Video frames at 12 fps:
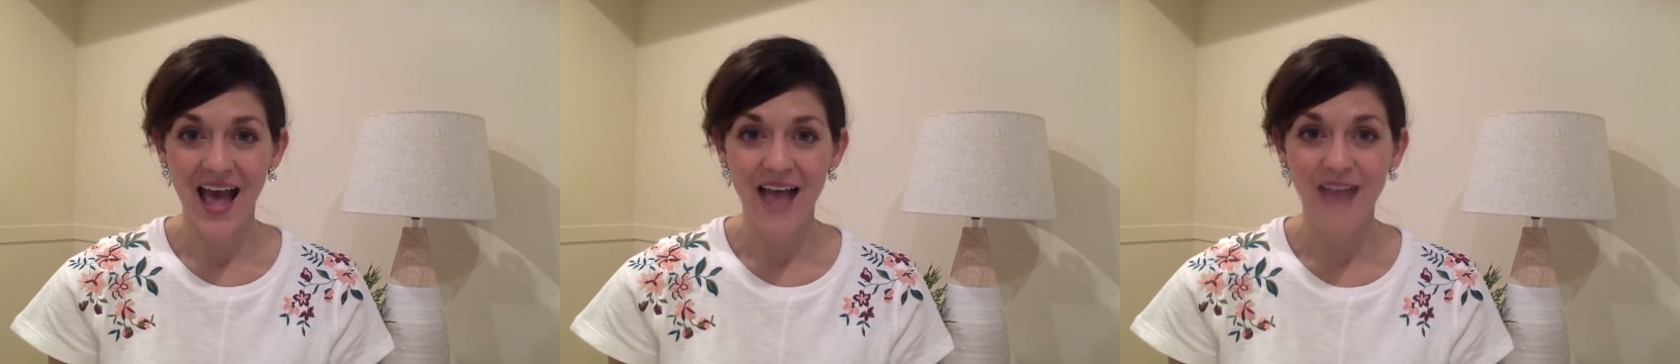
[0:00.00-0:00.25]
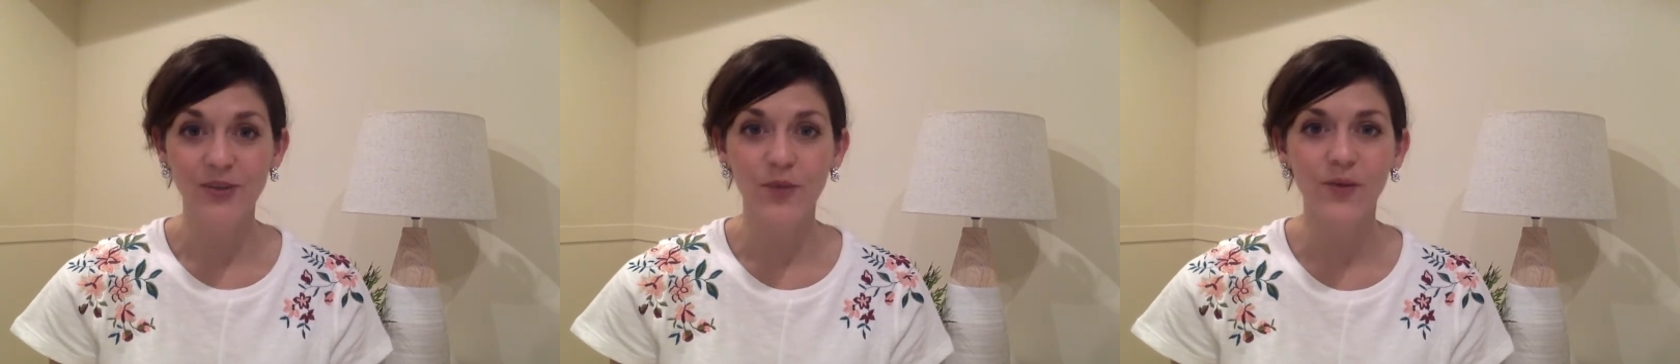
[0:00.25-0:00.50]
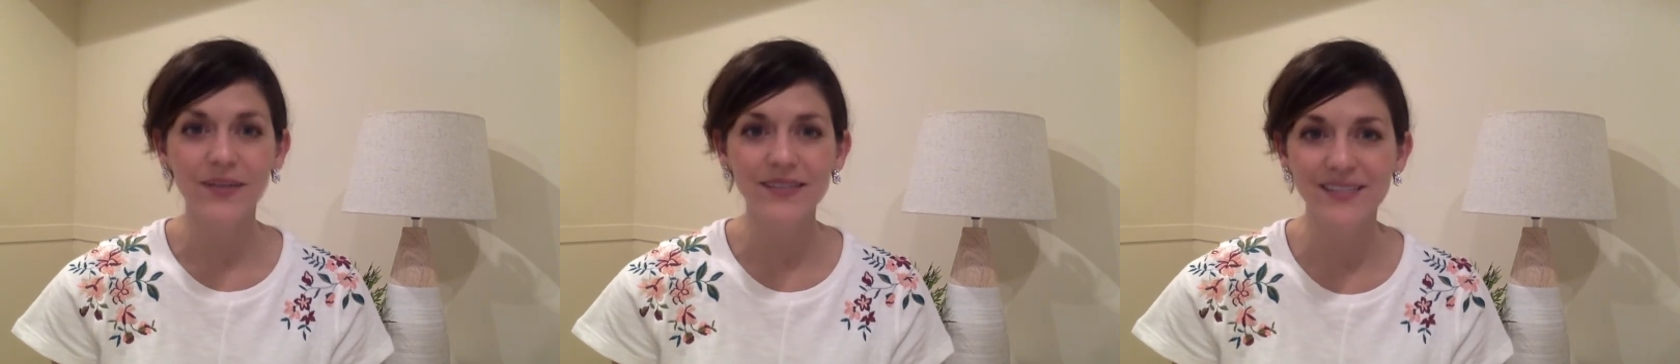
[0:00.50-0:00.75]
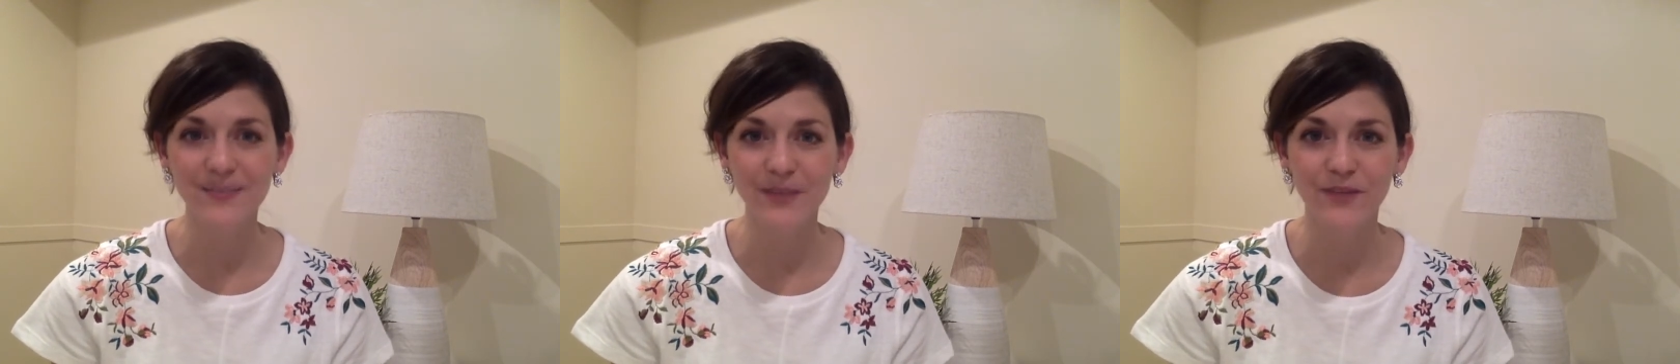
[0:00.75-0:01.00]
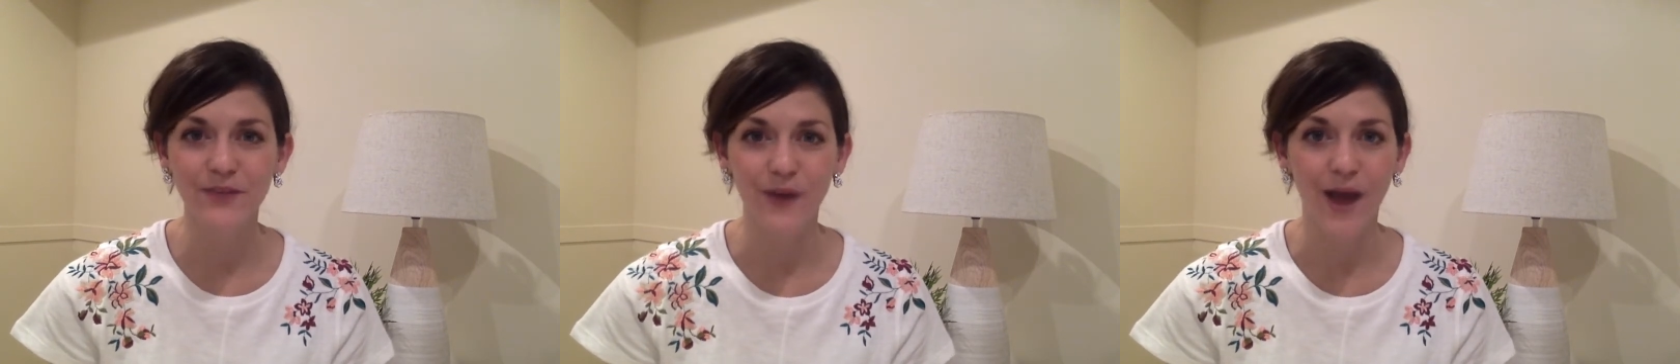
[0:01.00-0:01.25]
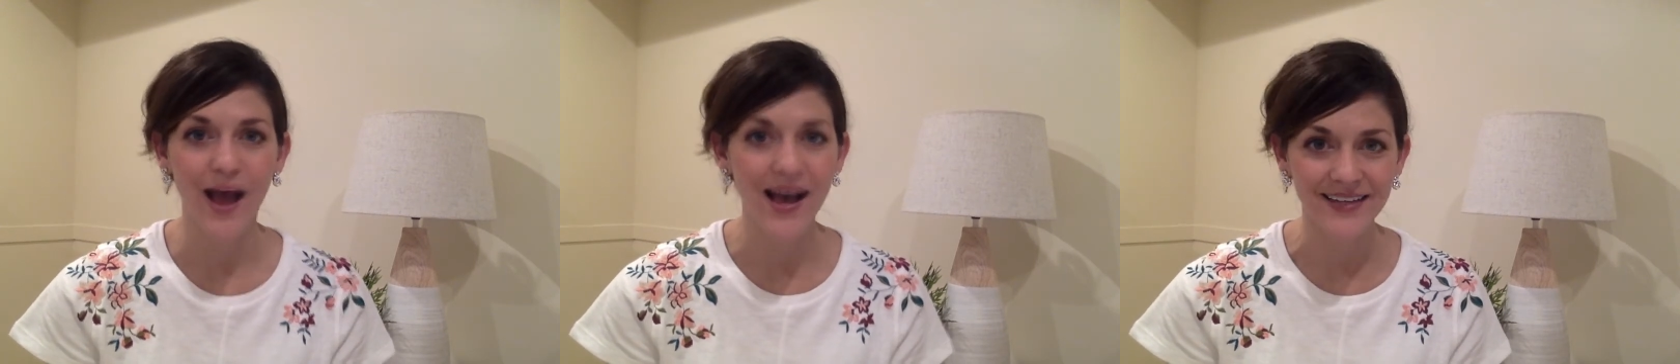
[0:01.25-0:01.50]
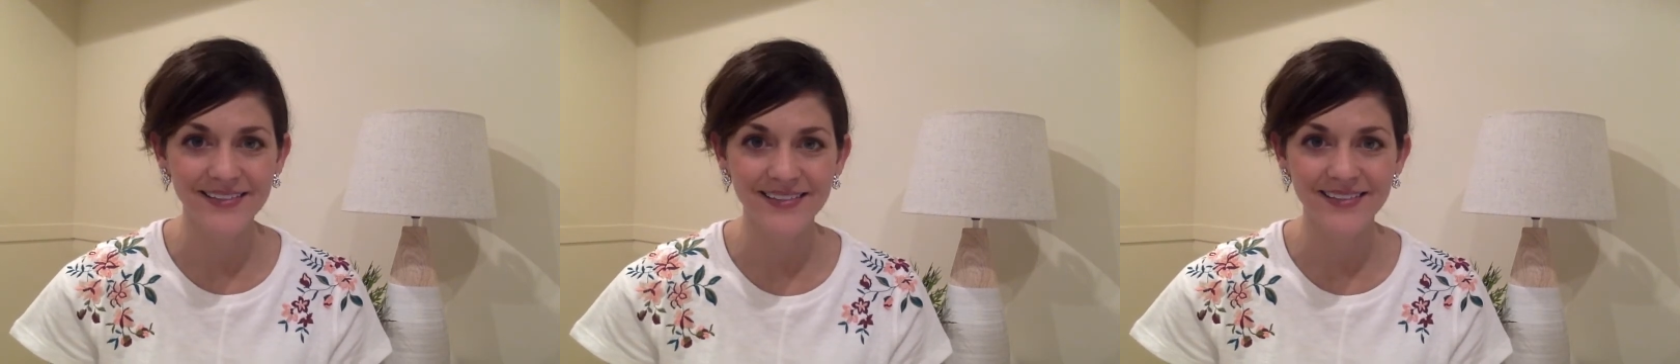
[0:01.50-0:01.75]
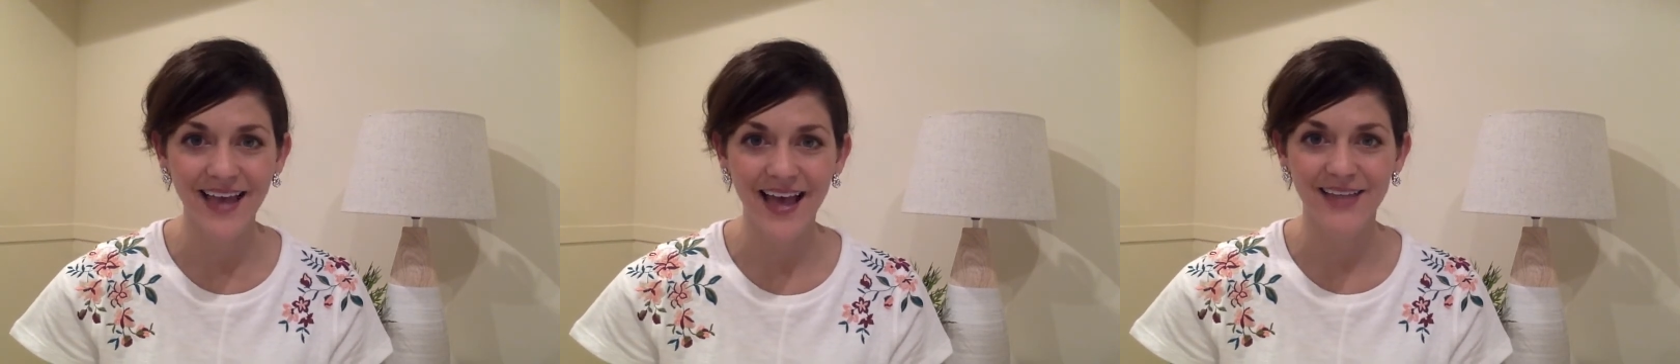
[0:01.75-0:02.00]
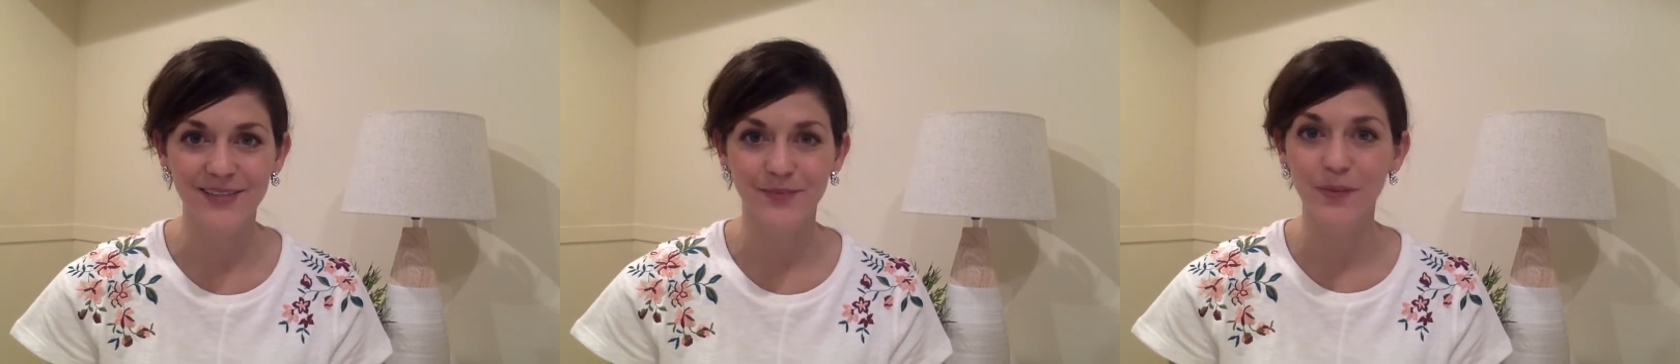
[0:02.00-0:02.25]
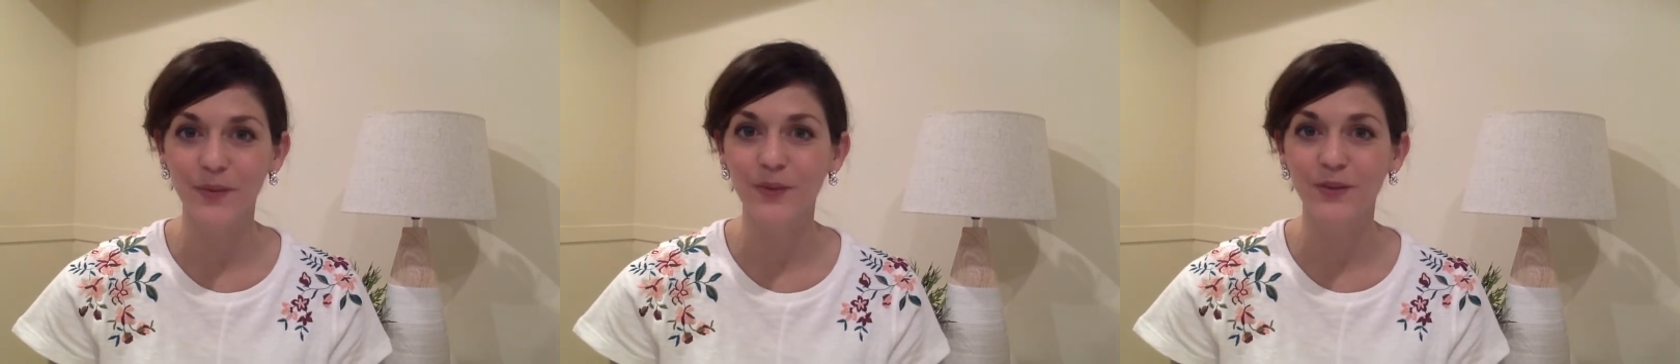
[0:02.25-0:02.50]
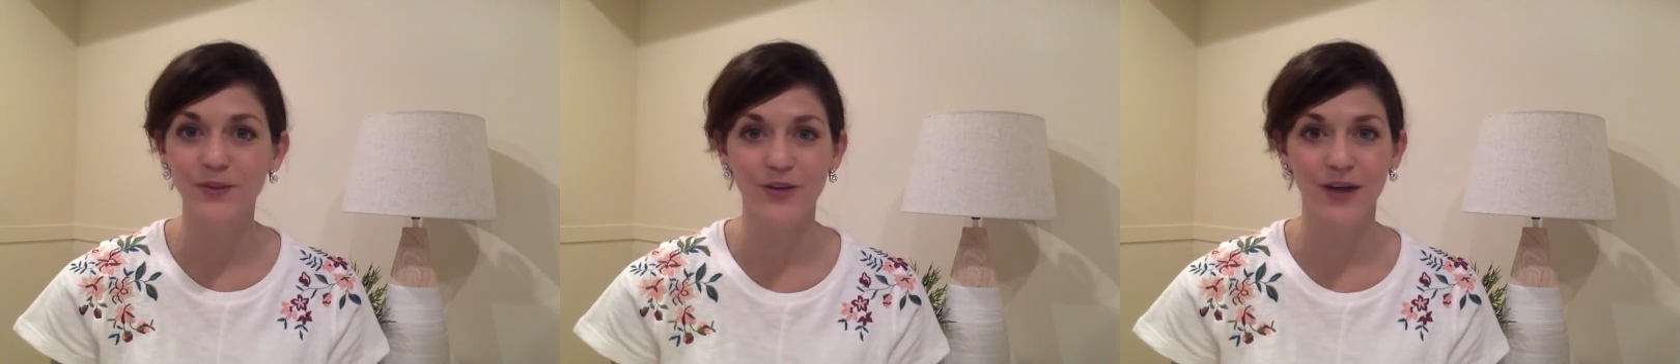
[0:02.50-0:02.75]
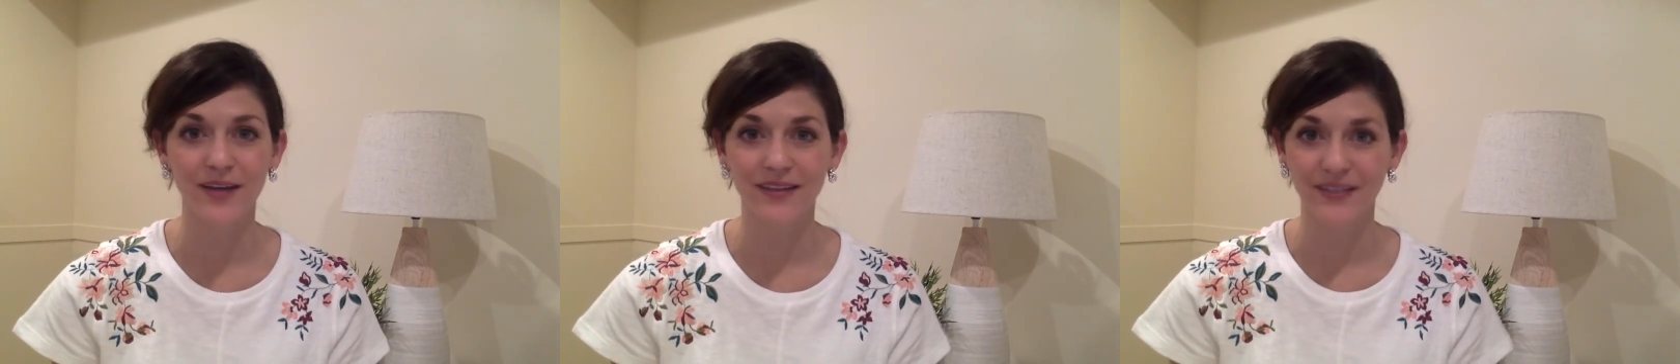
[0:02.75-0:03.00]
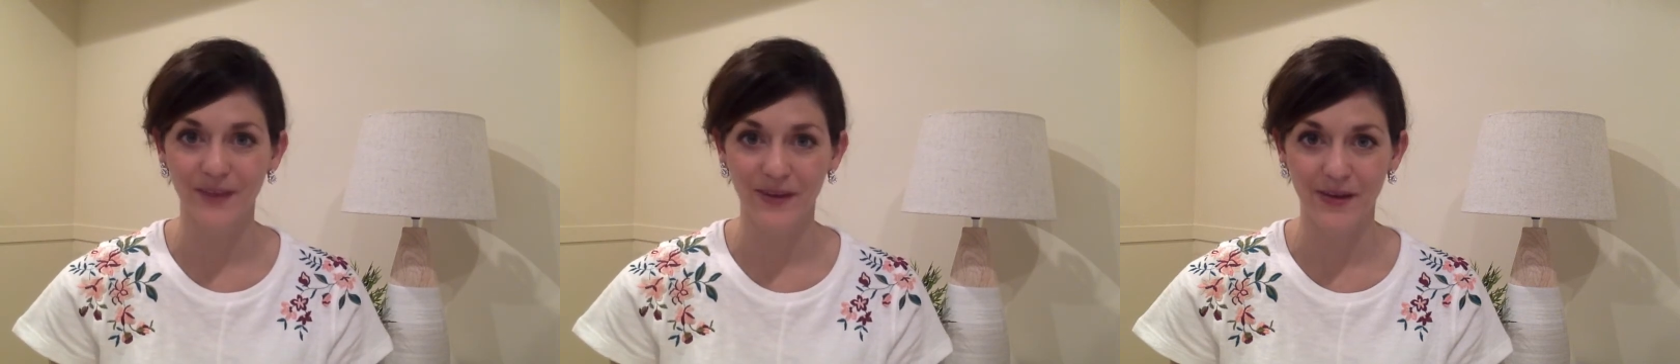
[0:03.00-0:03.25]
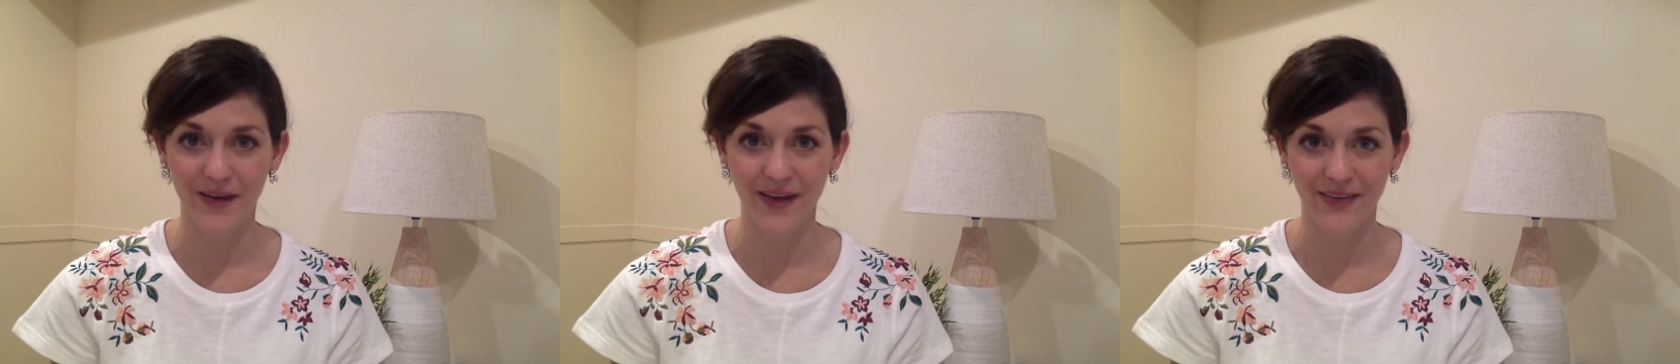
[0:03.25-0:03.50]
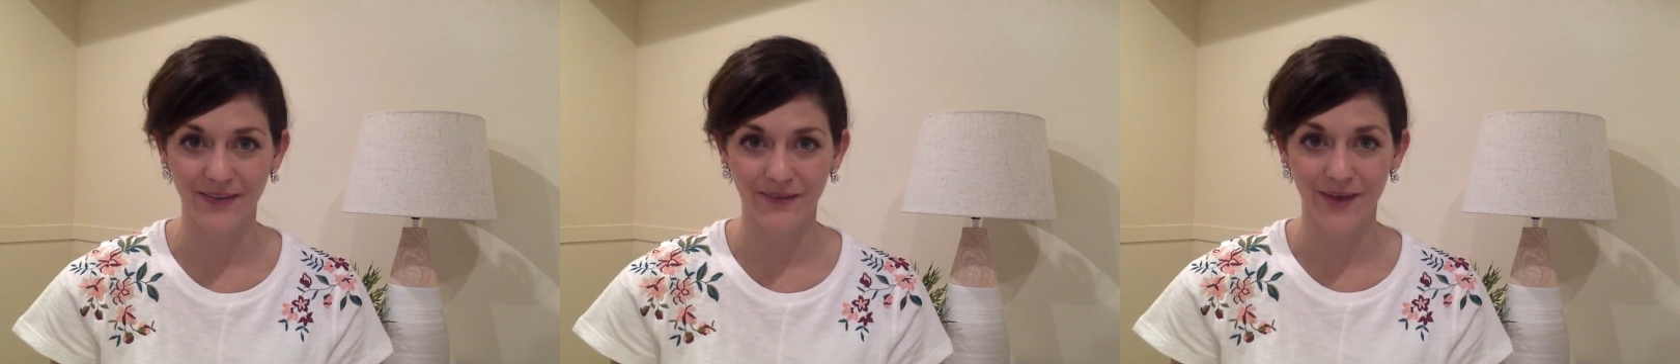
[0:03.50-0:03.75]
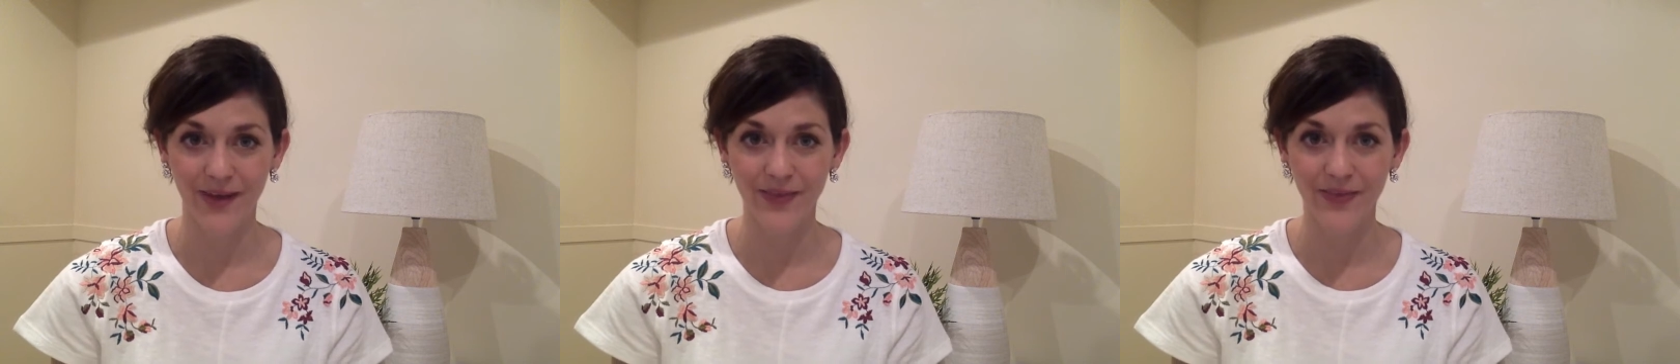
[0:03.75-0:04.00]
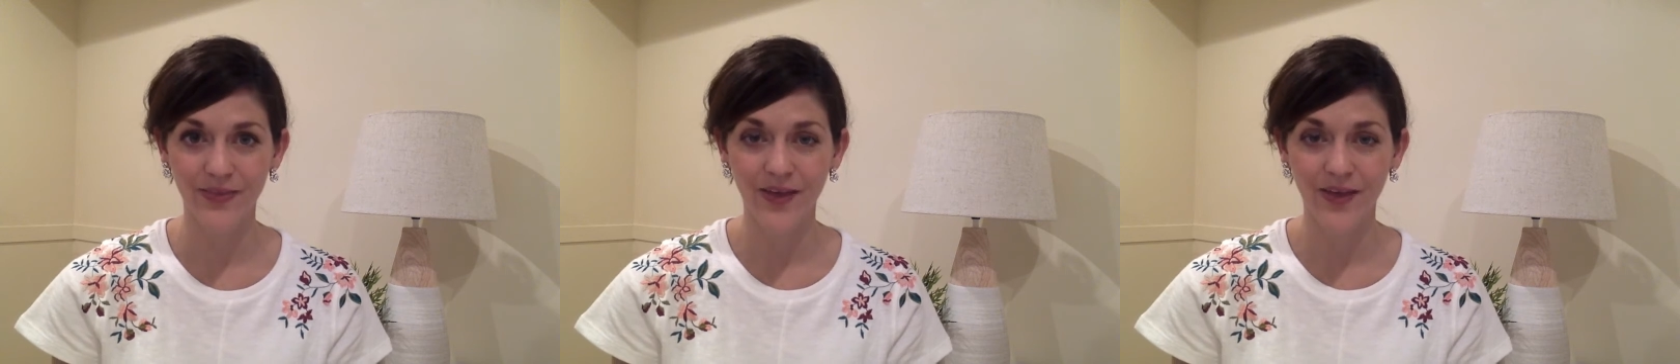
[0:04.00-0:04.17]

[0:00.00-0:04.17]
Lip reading: And so what does this mean for us as people who are trying to live out our Catholic faith?